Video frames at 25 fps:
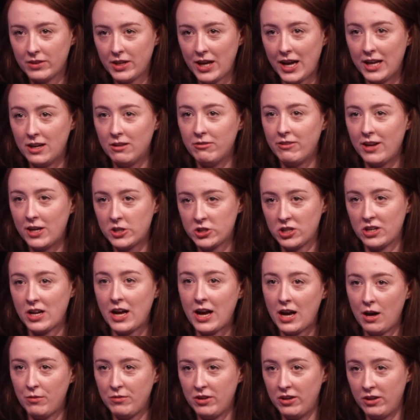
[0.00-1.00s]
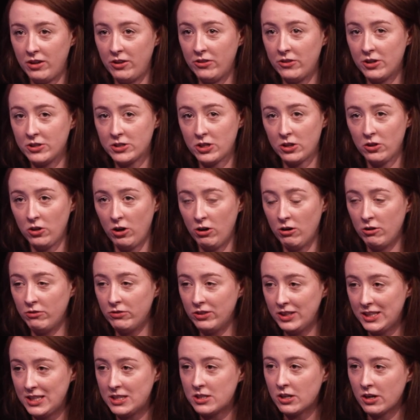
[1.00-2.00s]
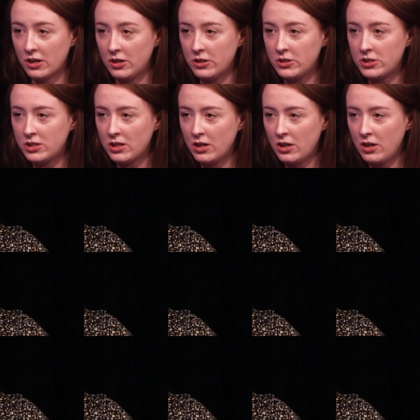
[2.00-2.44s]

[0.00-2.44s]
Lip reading: innovation happening and there's a lot of leaders.